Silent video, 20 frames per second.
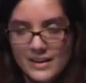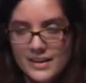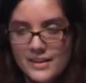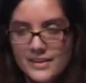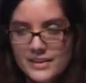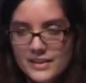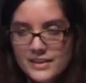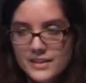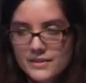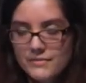
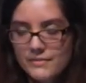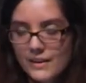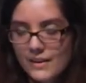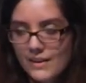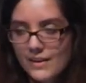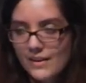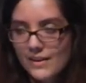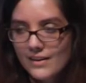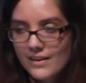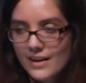This
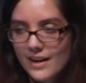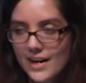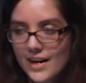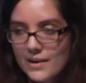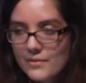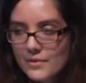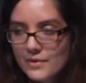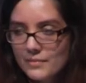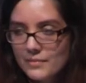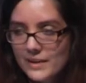fall, I
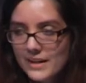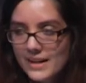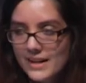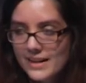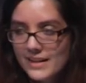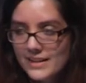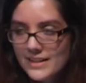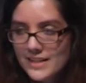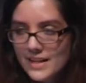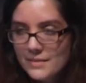will be
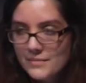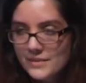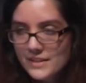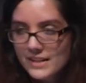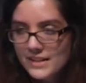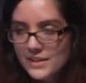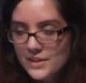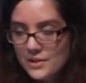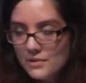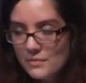
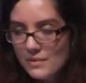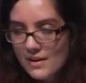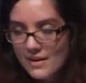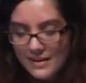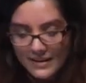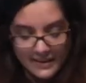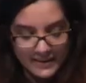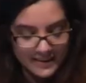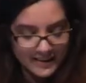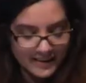attempting to
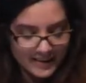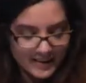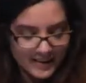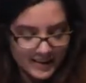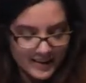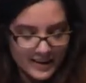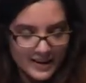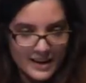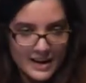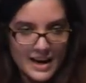walk
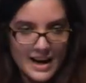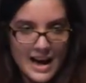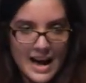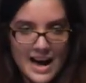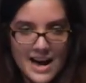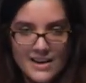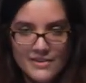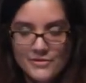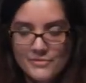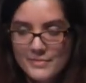a
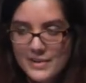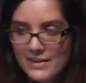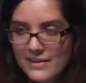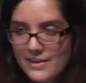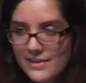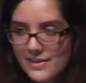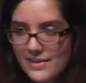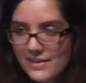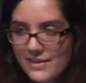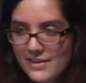half
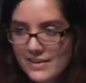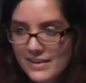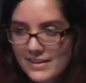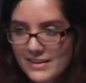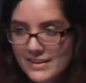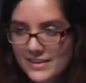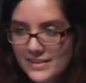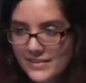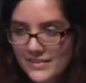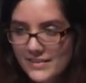
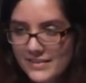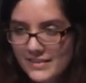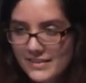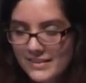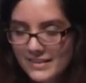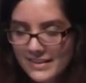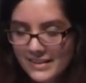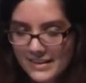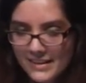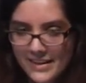marathon,
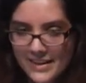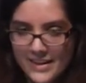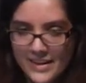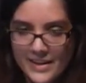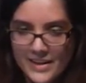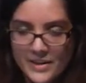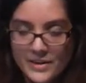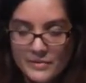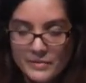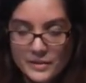
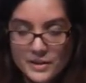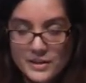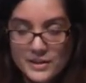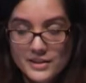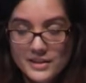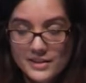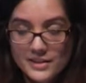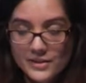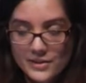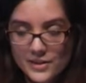which
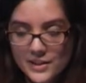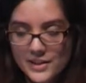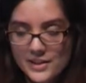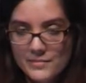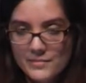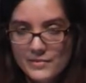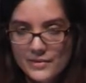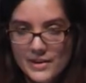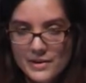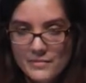is
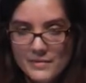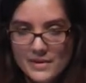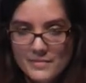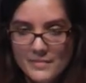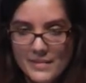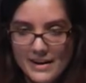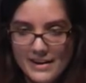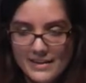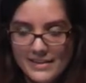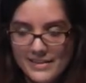13.1
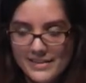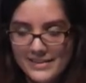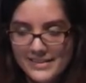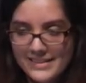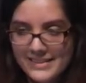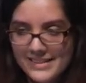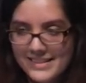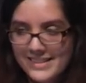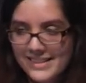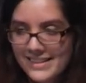
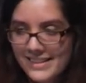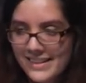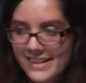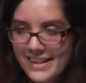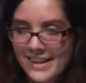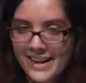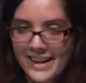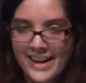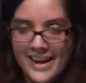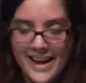miles.
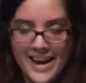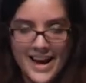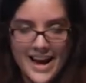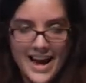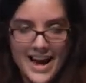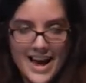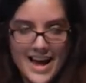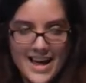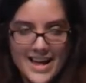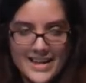
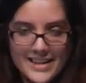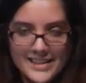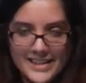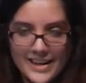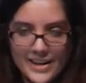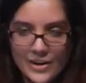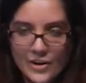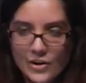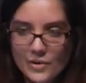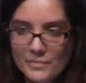And
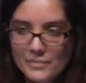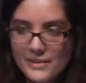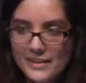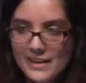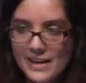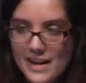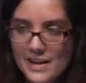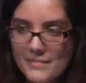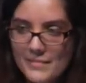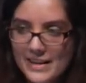I hope
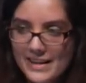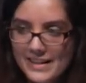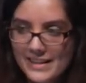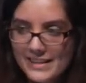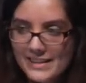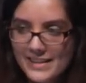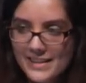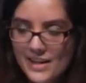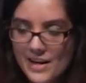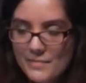that I might
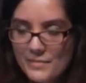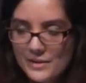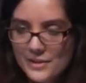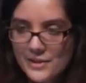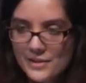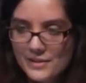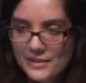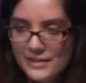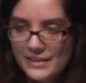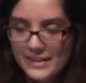get the
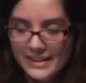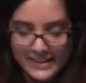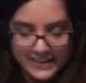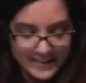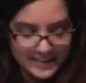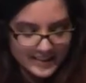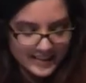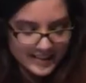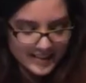opportunity to see